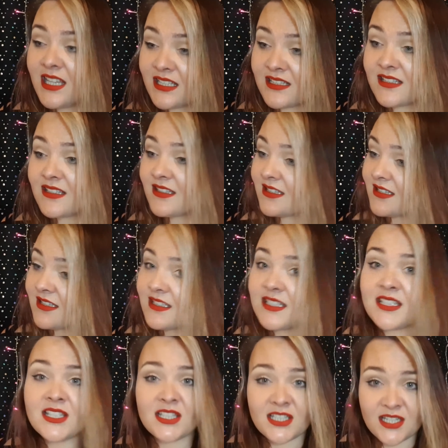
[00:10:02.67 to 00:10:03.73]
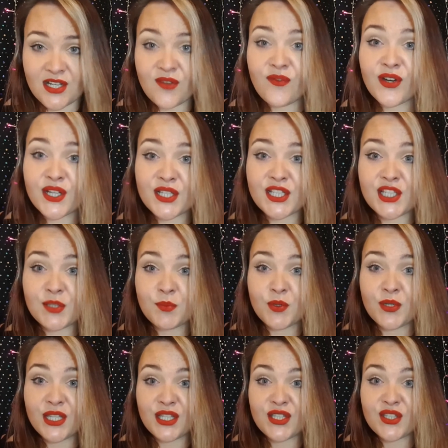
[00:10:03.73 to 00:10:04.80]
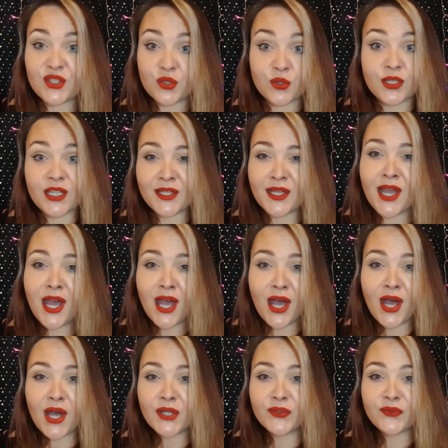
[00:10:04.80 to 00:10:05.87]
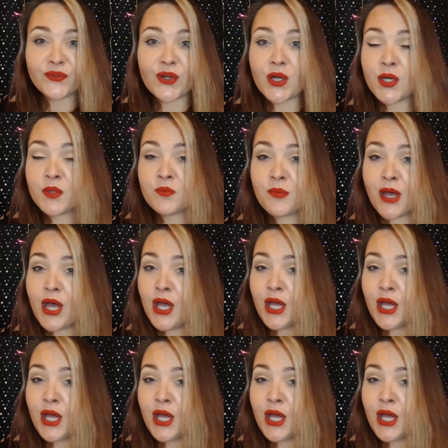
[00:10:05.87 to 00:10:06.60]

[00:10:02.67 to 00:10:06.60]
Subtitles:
it's still a very spooky story, from